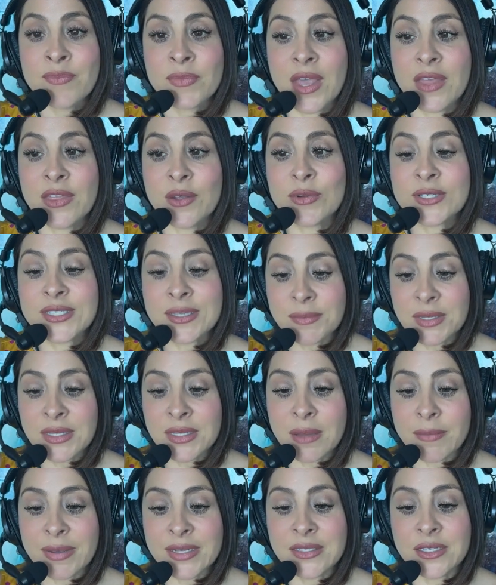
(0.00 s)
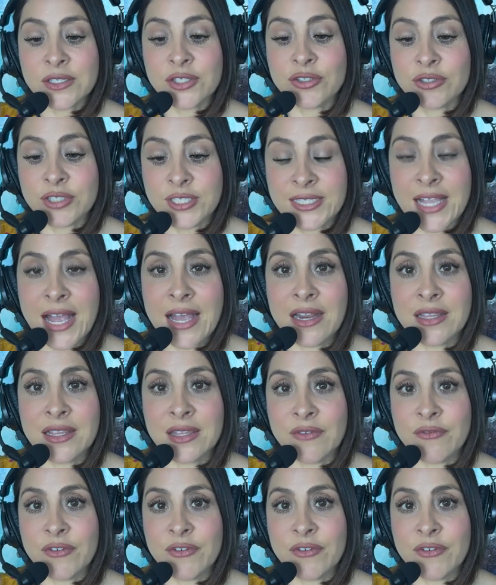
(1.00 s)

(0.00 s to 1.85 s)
And there was something that my sister said at the